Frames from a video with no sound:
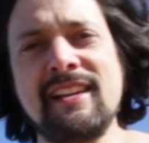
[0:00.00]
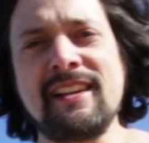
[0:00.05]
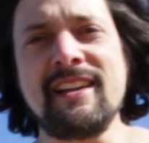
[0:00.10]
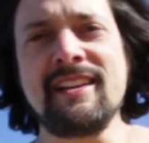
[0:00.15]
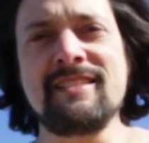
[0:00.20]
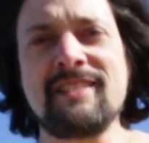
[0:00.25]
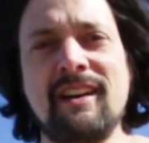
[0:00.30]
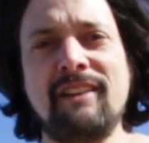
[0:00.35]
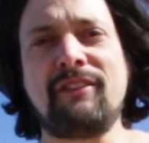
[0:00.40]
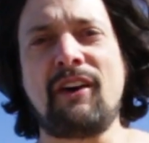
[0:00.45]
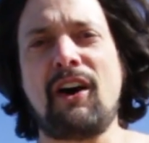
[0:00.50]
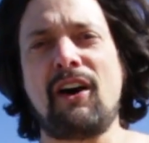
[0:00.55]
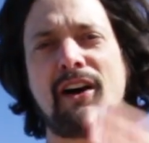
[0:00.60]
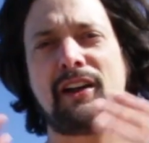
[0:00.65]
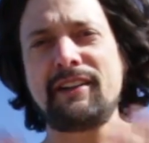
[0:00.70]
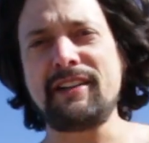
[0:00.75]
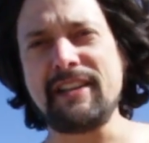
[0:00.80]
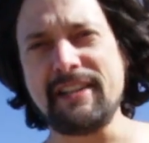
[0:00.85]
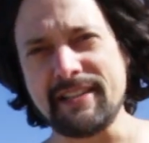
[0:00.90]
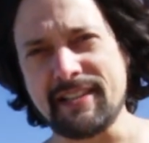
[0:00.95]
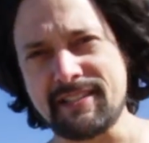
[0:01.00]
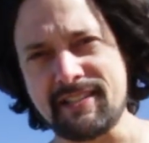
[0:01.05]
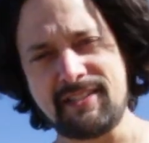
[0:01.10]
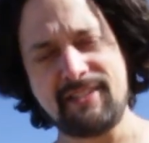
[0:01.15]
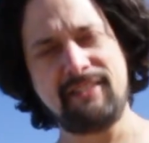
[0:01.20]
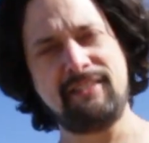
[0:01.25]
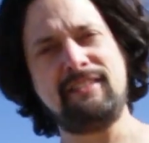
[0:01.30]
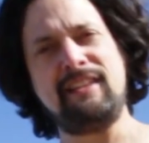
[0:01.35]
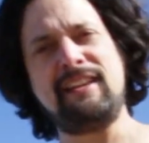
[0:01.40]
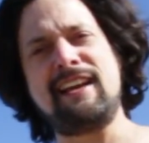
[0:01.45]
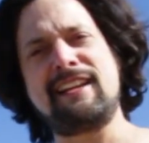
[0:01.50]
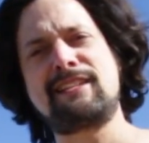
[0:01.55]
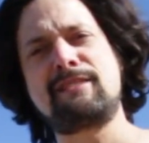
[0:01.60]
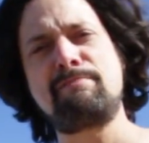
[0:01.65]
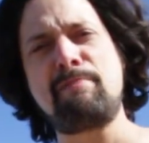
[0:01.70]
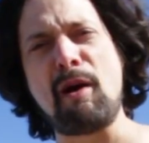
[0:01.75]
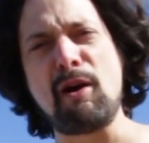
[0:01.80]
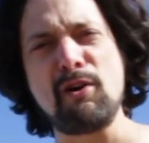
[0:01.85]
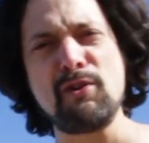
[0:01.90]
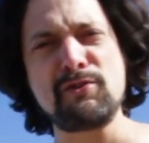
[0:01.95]
thing is, of all this
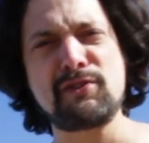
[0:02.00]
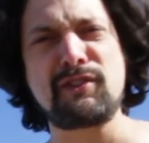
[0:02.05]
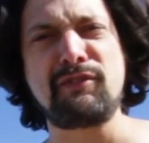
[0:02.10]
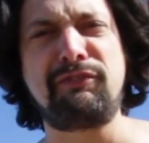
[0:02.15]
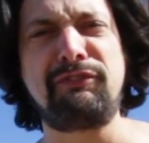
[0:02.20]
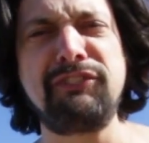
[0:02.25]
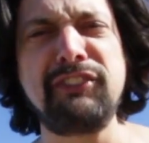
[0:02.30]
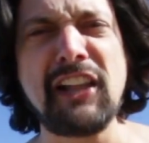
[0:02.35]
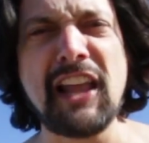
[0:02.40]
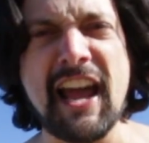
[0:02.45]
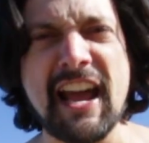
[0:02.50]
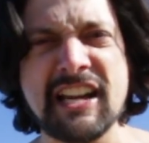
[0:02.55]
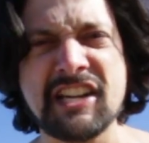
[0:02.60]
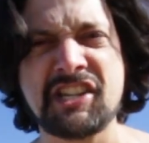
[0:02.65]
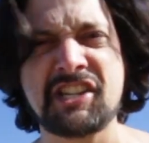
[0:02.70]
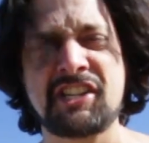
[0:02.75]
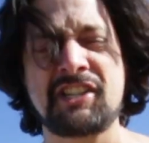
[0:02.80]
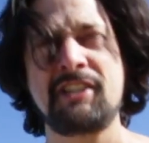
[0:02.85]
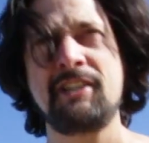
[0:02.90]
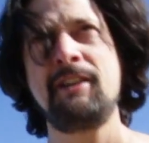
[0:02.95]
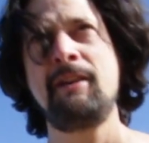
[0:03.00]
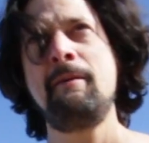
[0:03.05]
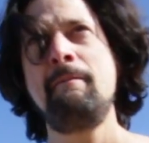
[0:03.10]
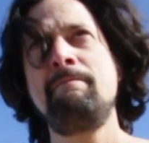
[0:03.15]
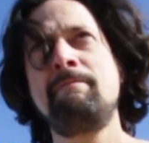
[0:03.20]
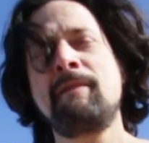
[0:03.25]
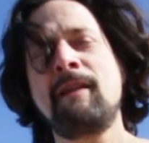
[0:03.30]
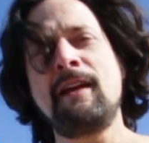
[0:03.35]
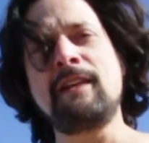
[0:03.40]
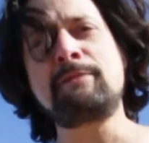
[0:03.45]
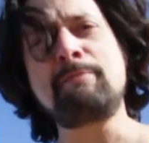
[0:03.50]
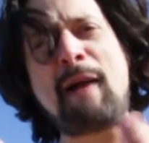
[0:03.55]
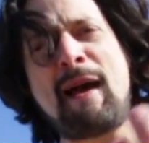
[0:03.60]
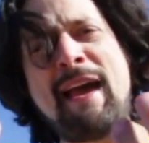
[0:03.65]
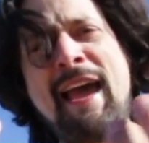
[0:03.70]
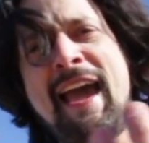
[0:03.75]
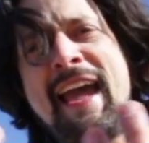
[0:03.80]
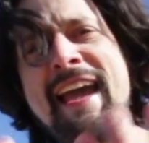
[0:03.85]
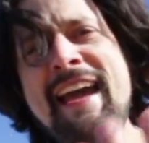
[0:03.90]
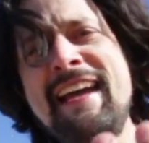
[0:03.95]
exposed flesh, it's
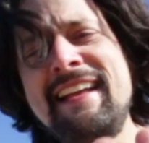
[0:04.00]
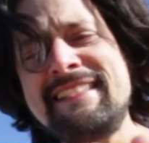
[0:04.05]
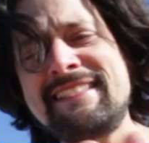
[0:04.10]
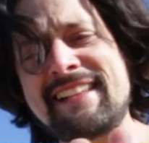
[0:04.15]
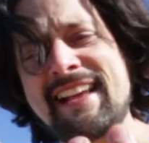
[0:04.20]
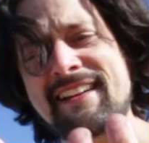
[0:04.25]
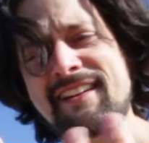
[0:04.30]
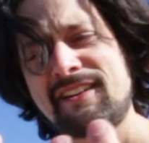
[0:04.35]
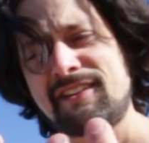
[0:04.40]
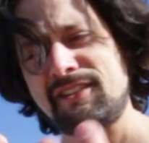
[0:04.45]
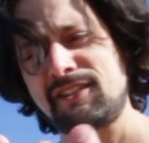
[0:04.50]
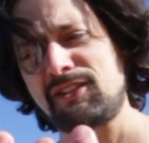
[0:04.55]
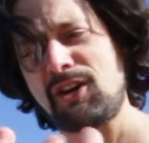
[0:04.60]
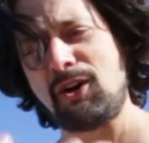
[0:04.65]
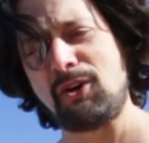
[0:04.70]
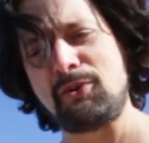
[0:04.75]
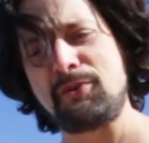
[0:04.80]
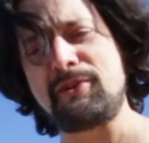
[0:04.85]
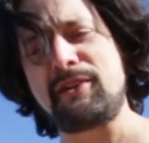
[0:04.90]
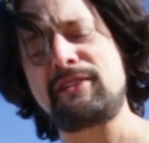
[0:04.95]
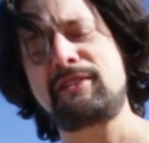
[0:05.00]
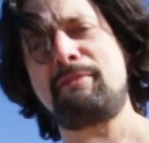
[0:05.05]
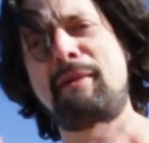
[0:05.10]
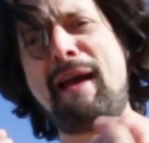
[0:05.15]
my hands that are the coldest.